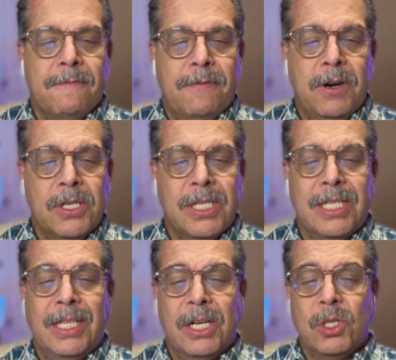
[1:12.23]

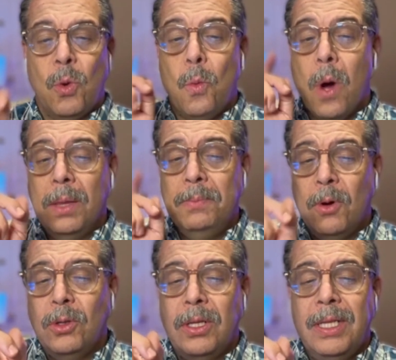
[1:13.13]
First, there's one
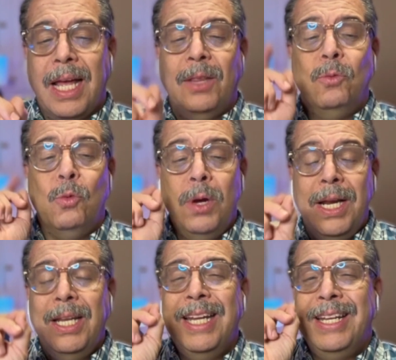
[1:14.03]
button that
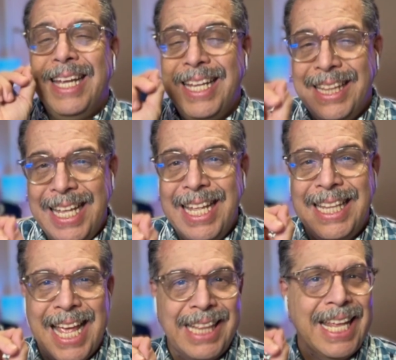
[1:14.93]
will indeed
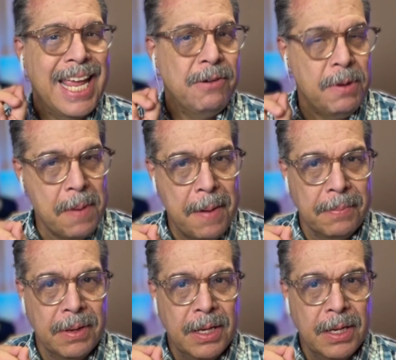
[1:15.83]
get a revamp.